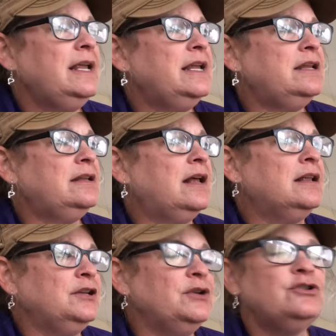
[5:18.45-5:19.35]
it
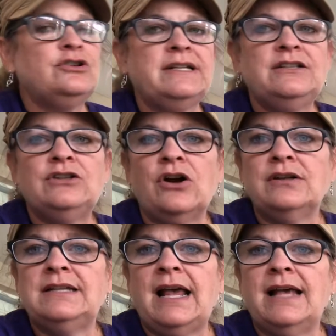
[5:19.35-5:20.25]
usually
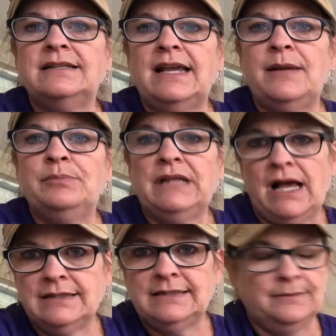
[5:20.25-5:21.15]
starts as a
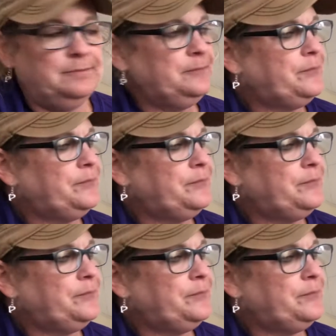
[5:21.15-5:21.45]
blossom.